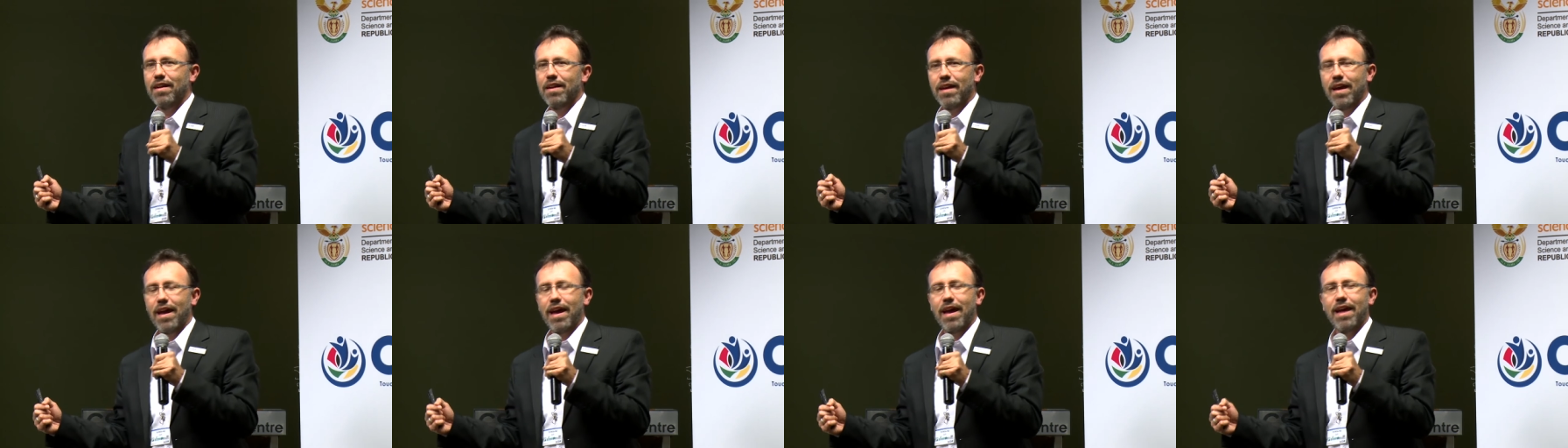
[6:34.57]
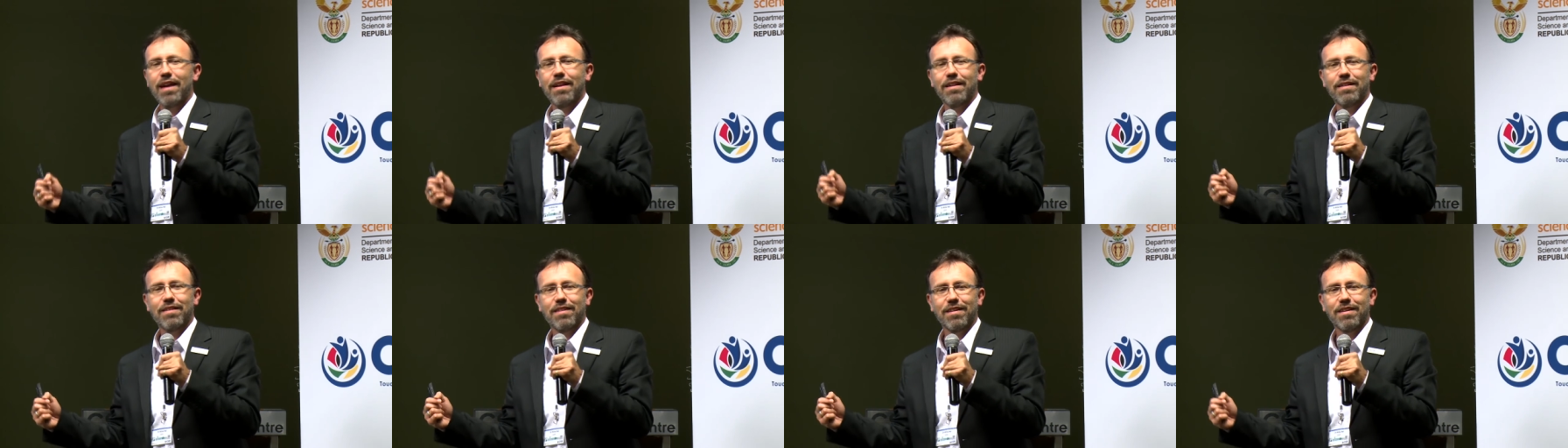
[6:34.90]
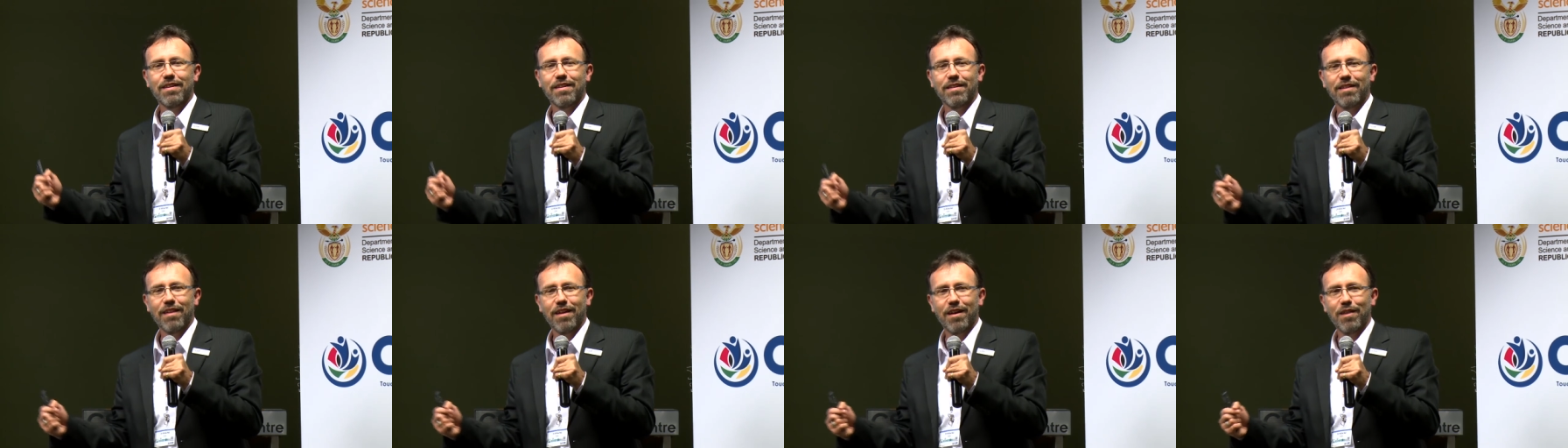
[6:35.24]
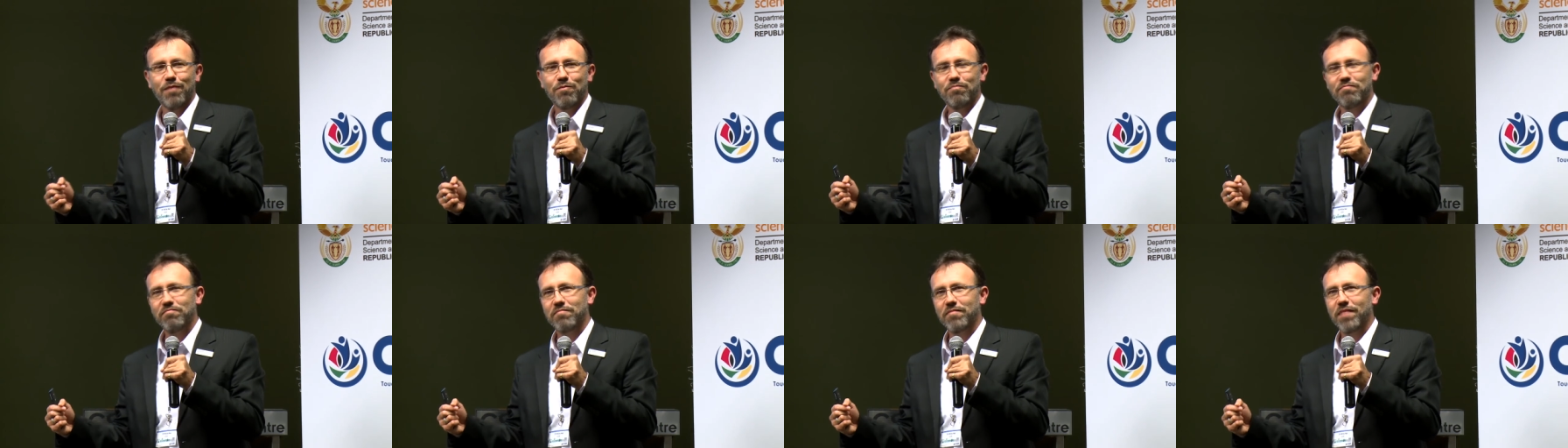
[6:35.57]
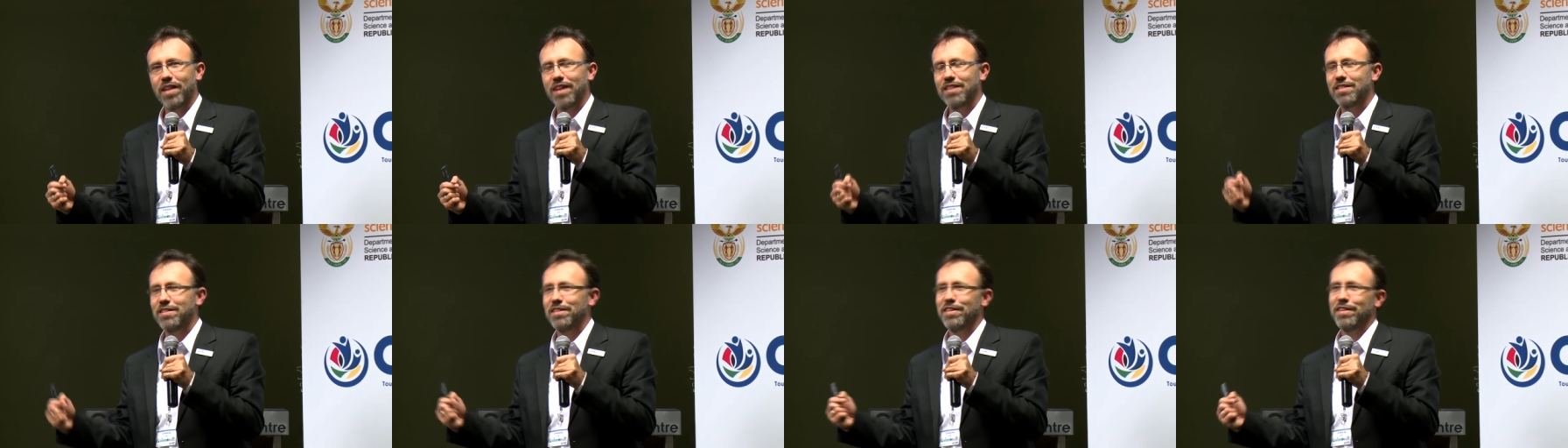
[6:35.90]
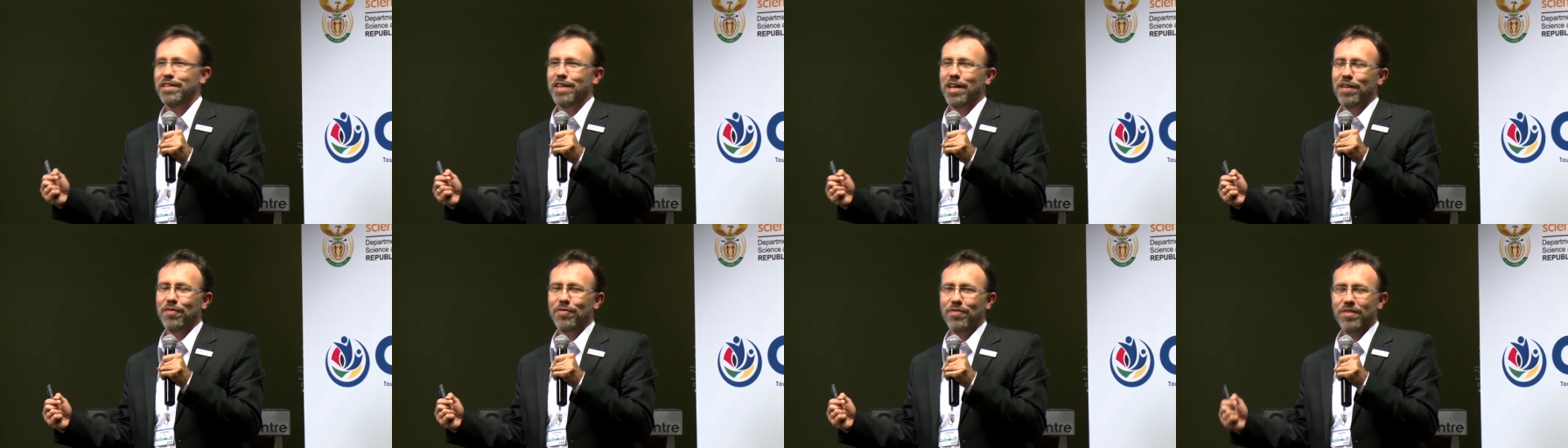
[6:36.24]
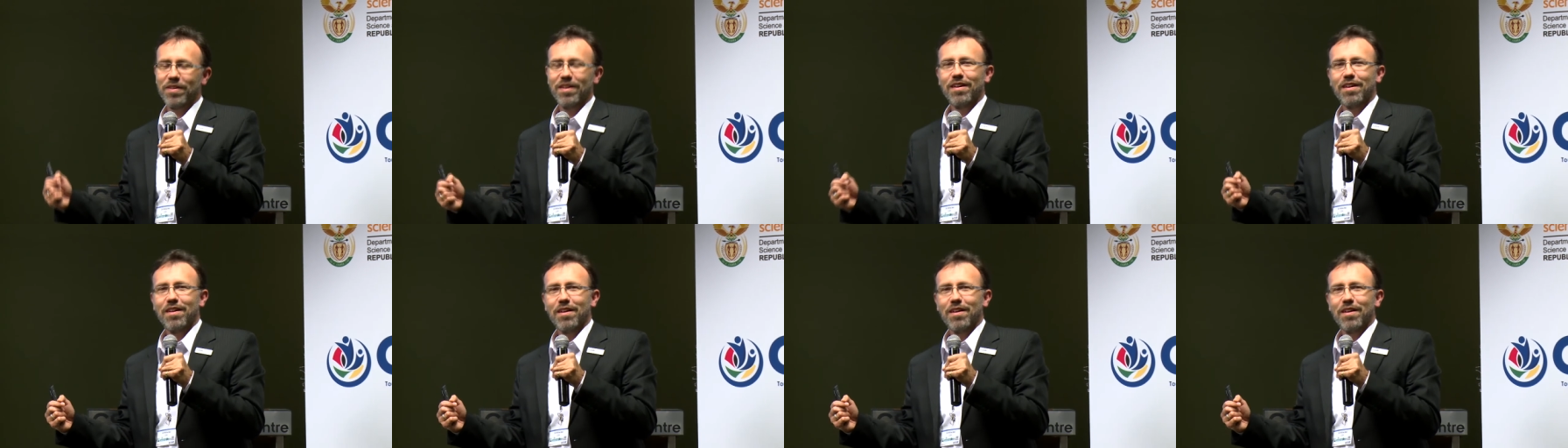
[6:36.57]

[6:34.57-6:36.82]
And um, nicely enough,